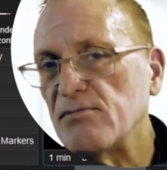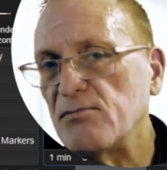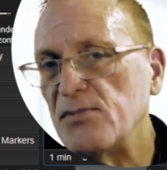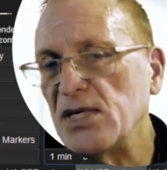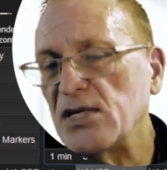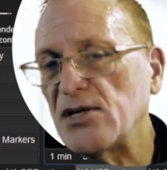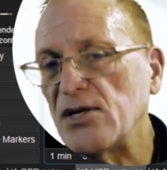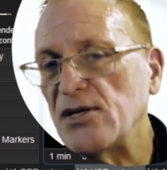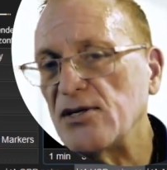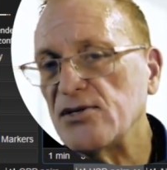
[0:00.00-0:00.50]

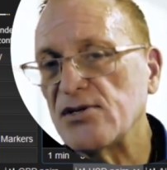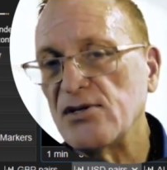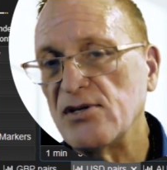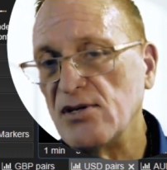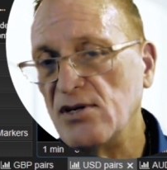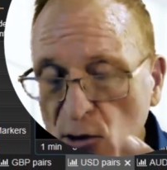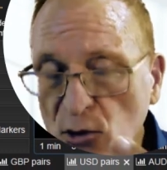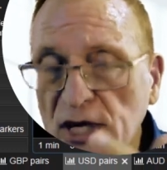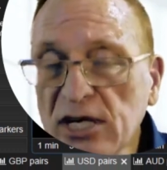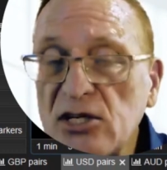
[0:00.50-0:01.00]
Because
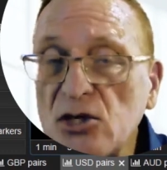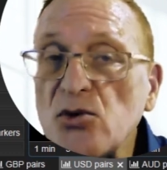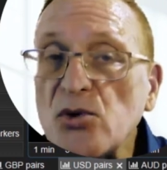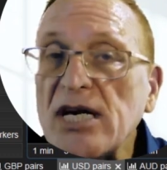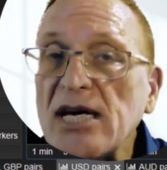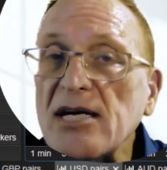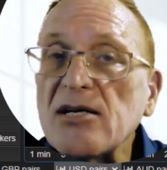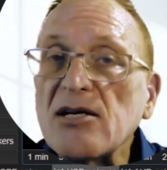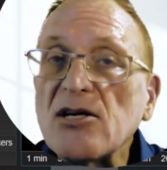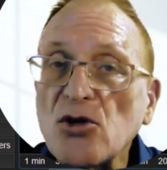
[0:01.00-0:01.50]
how can you
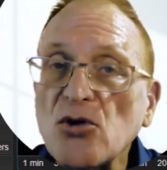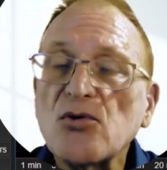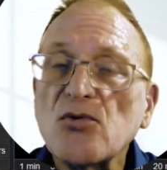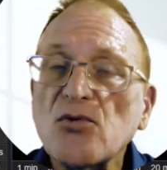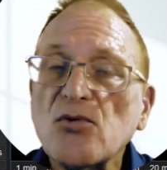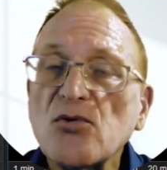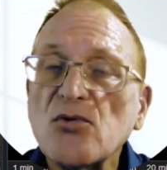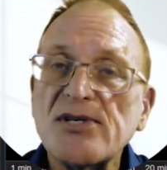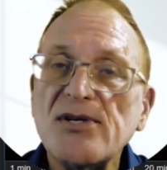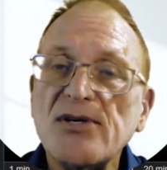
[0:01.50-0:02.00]
get good
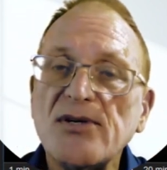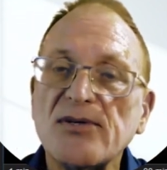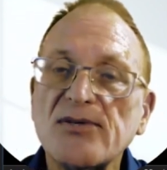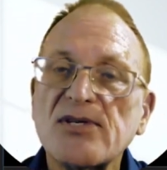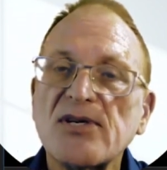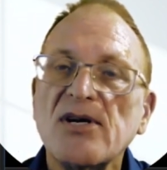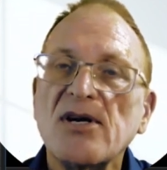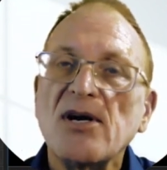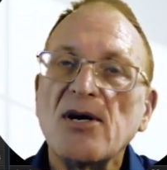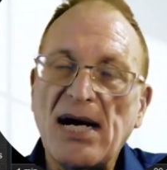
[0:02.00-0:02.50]

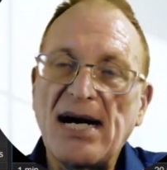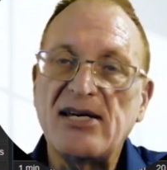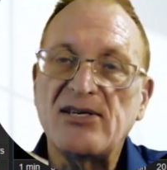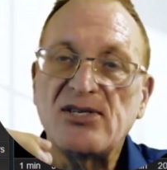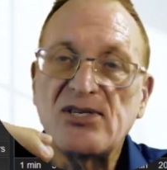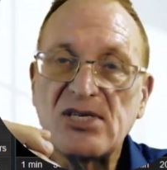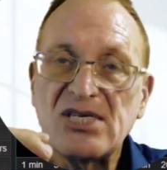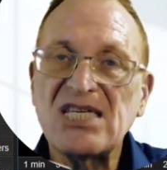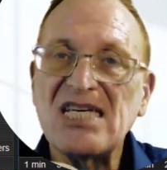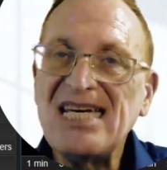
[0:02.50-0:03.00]
results? By
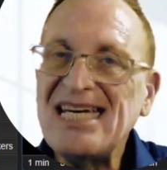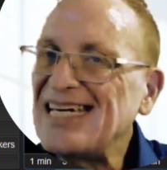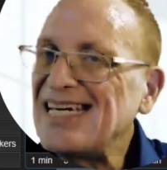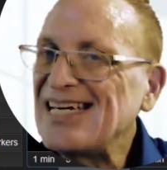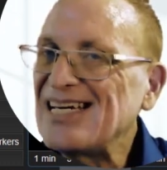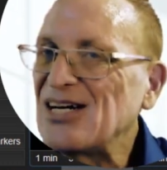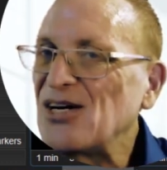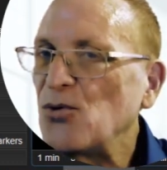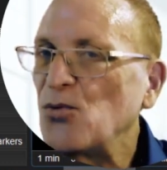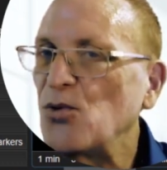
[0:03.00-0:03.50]

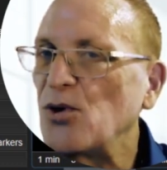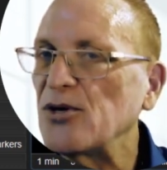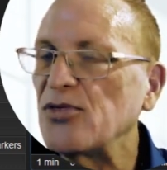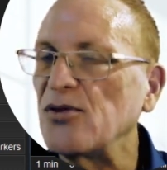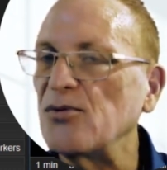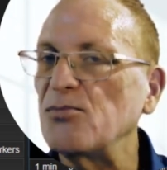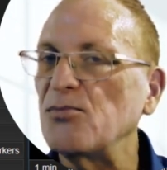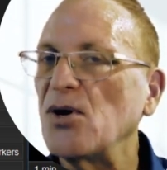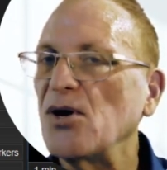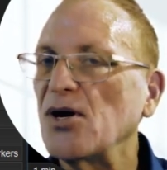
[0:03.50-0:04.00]
seeing what
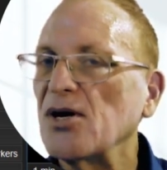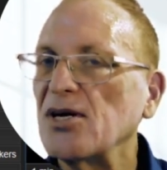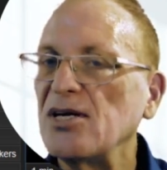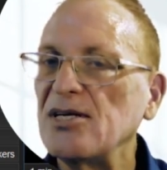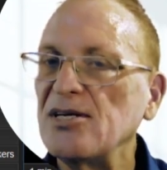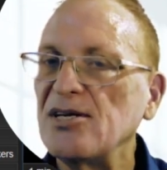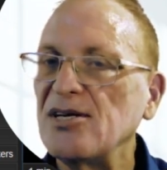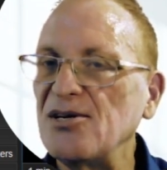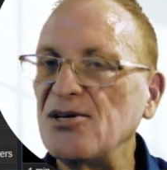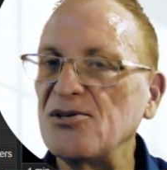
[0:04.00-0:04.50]
the
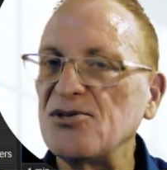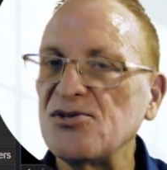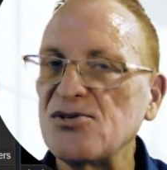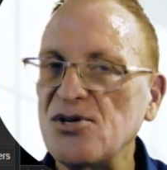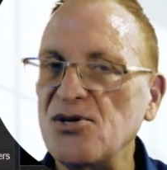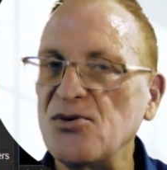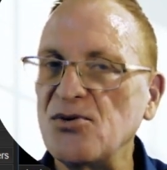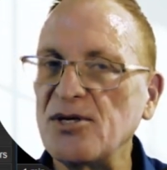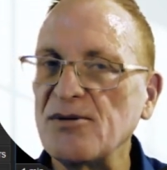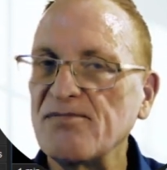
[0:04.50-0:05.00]
market is
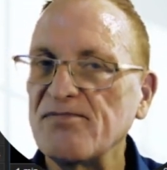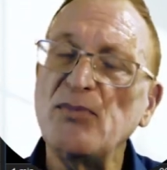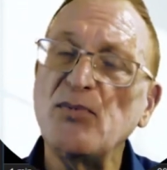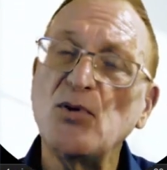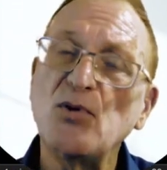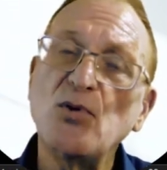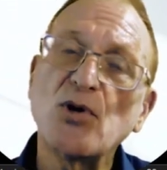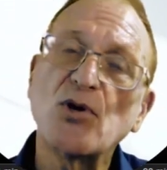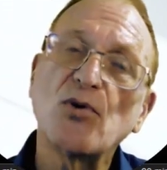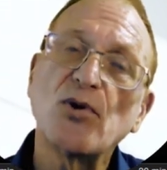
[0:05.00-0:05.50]
doing. People
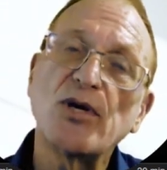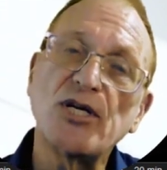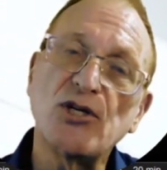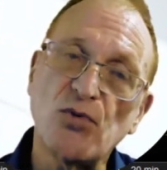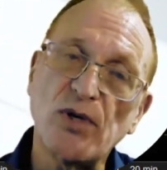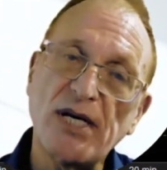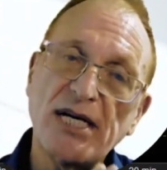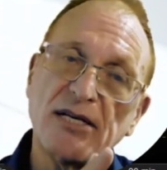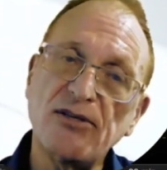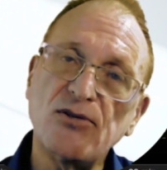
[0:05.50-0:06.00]
who are going
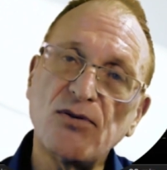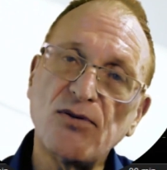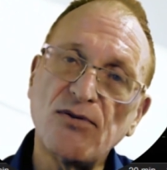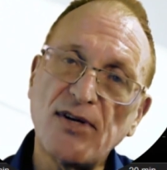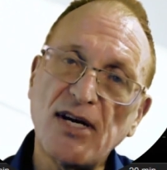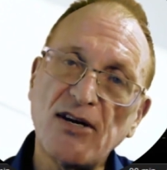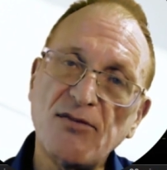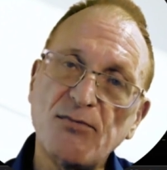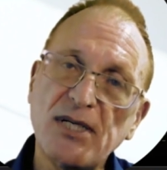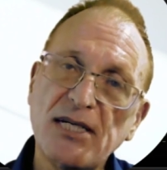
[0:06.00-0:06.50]
directly to the
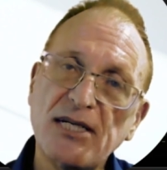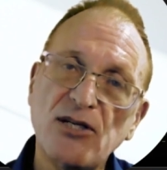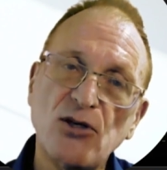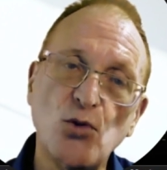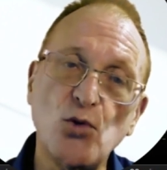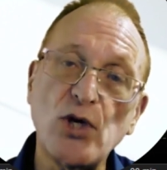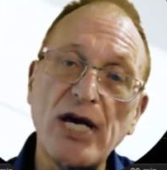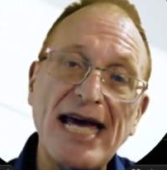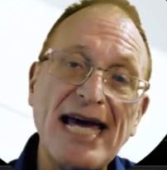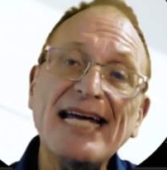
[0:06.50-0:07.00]
five minute
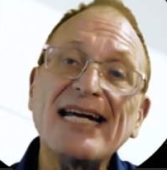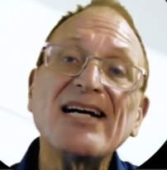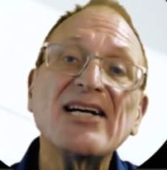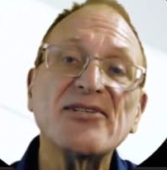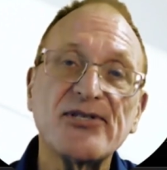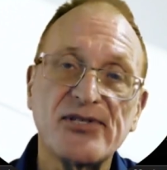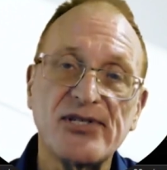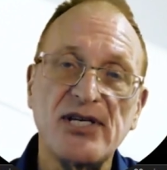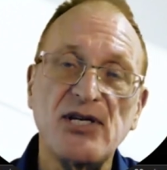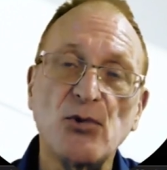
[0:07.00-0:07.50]
and
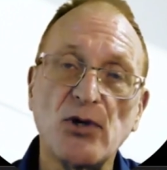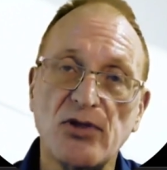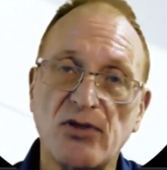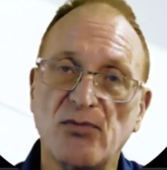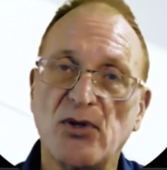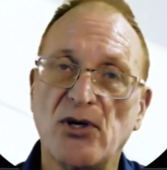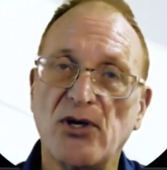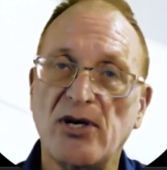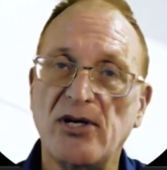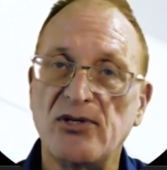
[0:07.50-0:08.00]
cannot see what the
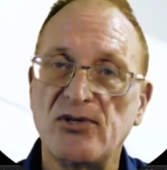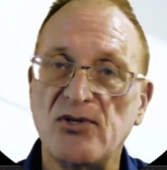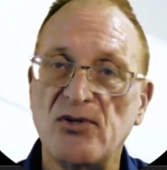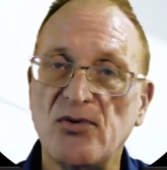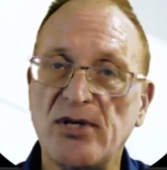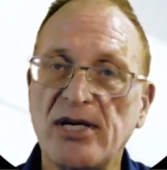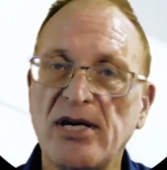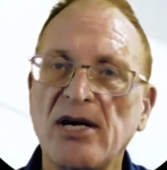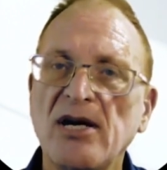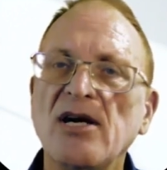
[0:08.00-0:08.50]
market is
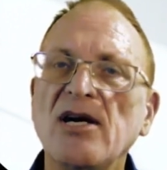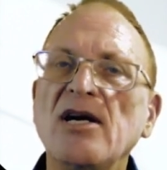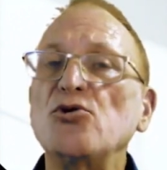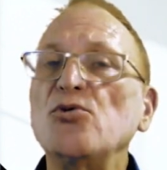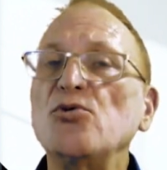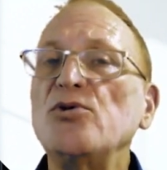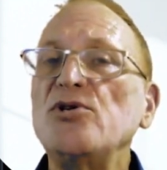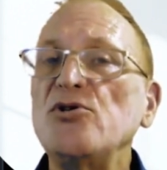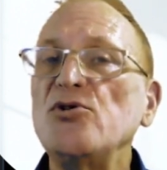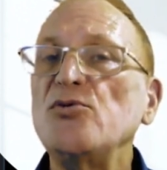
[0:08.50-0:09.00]
doing,
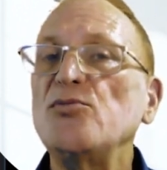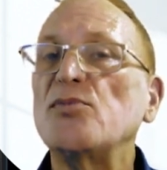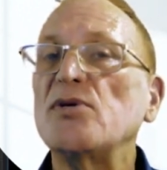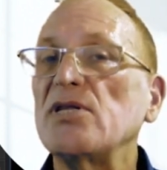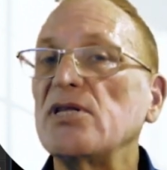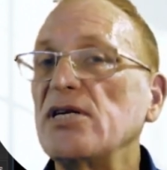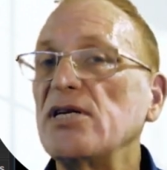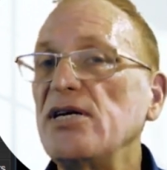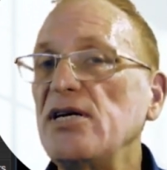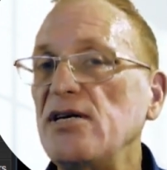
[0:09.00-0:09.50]
do you
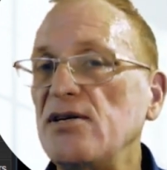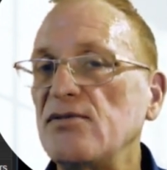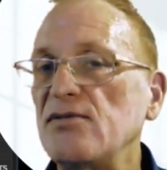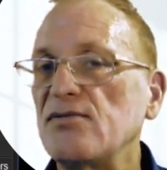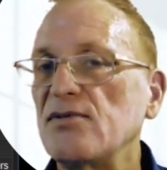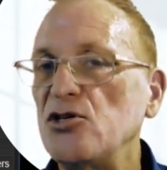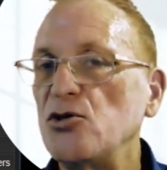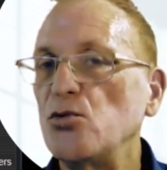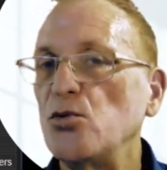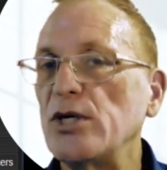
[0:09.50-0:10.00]
believe
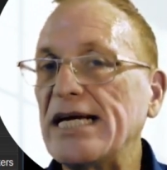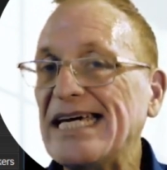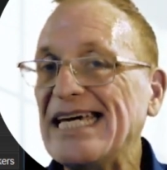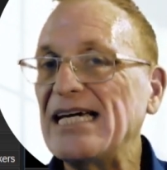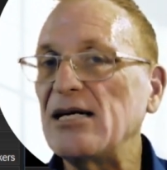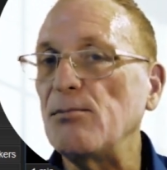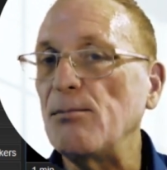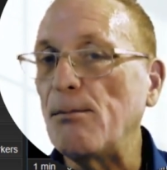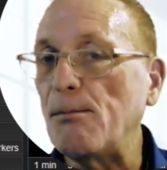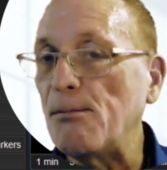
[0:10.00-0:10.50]
you will
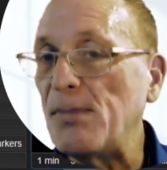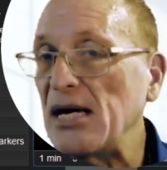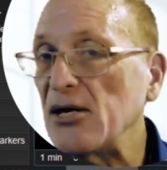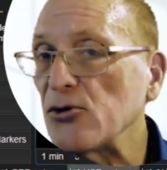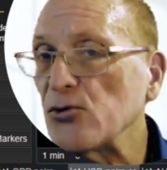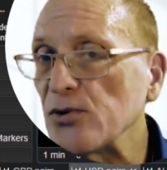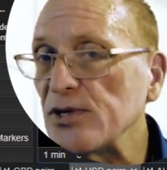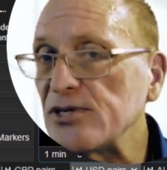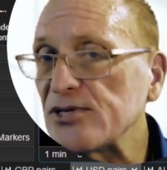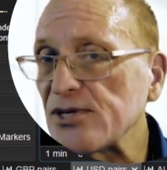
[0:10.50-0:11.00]
get
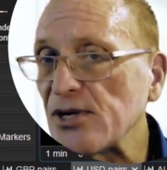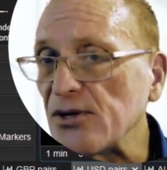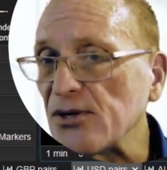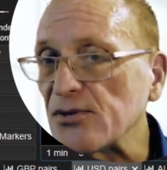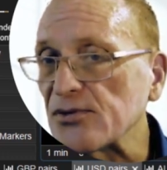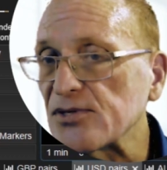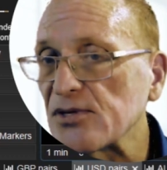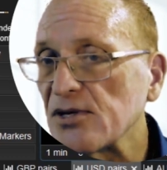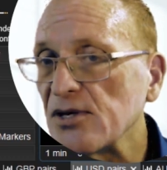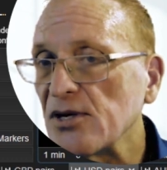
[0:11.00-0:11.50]
better
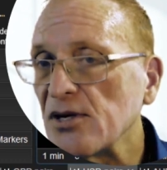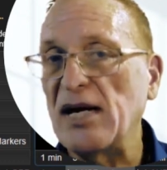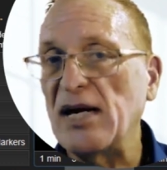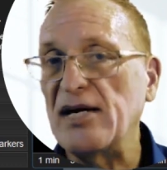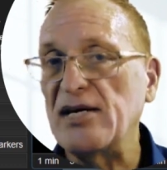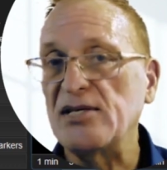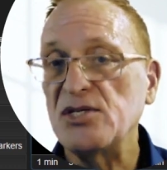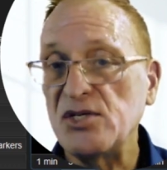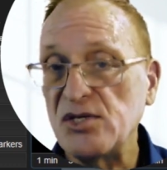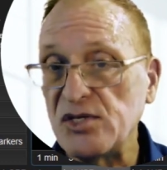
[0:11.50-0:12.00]
results
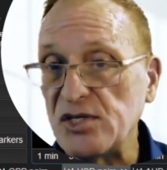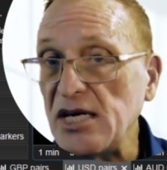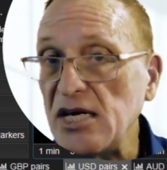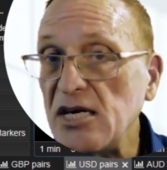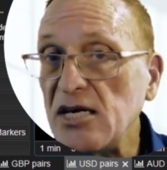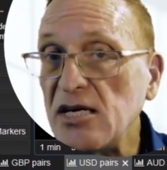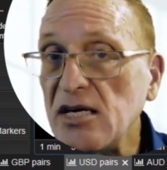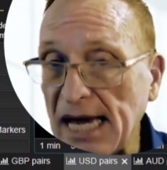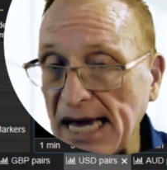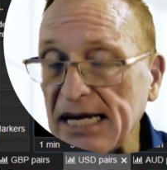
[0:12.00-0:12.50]
by
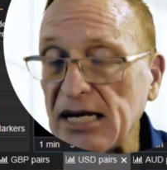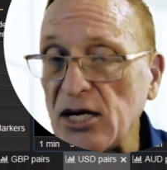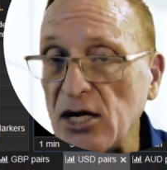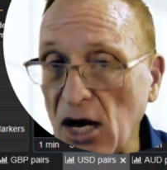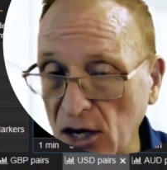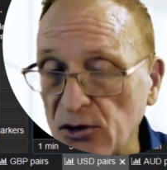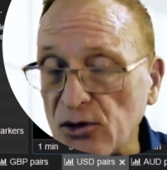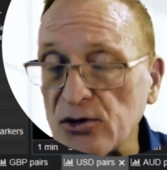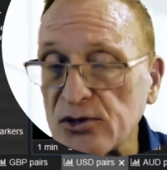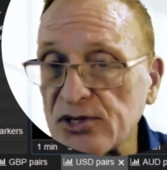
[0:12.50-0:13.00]
seeing and
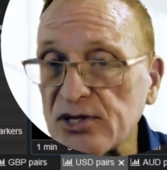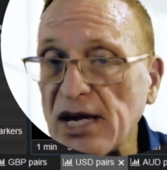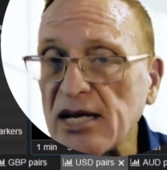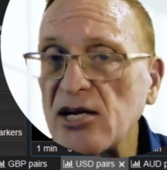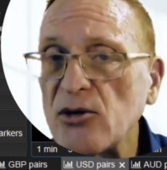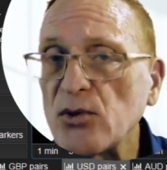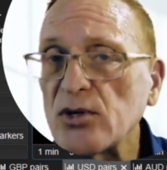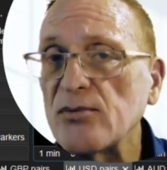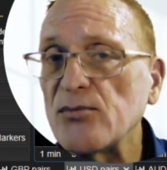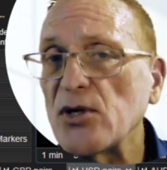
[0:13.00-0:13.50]

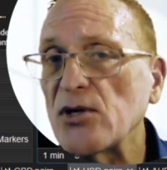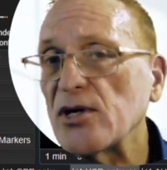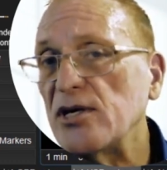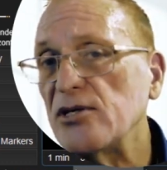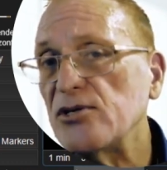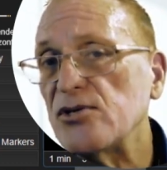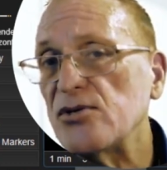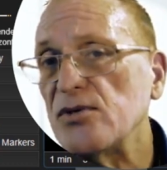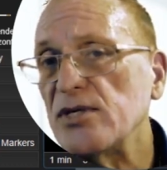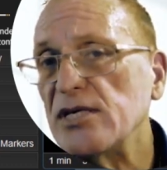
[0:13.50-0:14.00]
understanding what the market
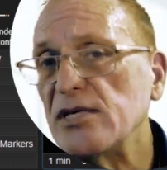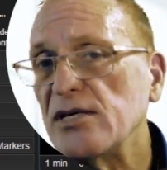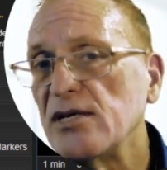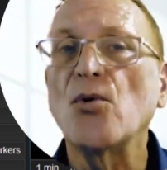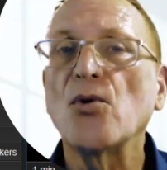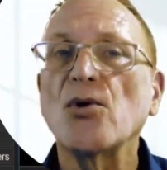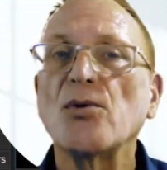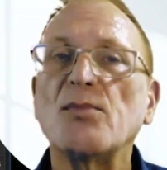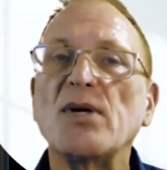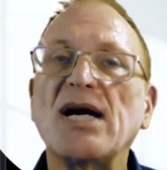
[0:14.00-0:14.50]
is doing,
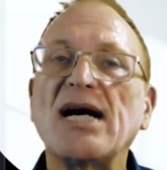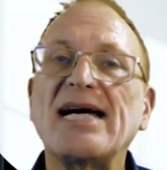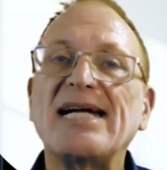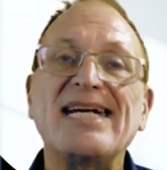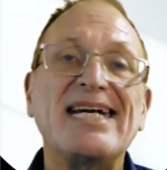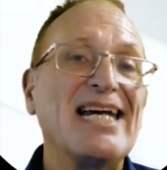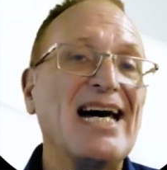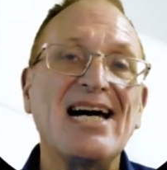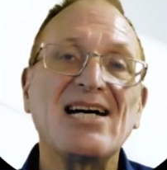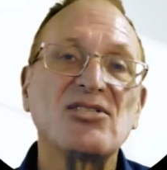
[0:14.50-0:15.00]
or by
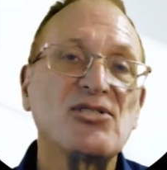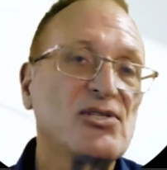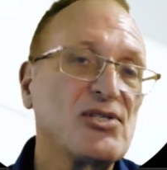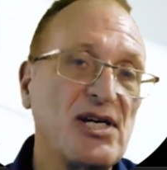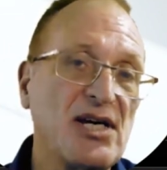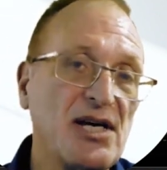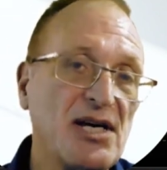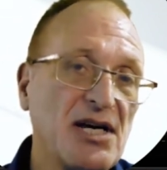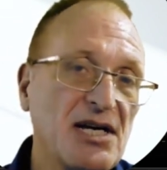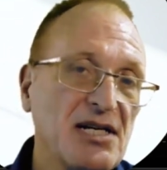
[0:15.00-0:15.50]
not
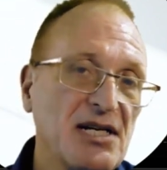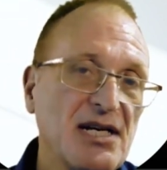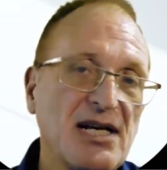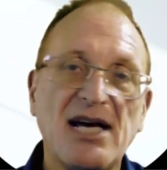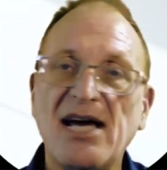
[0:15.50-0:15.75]
seeing it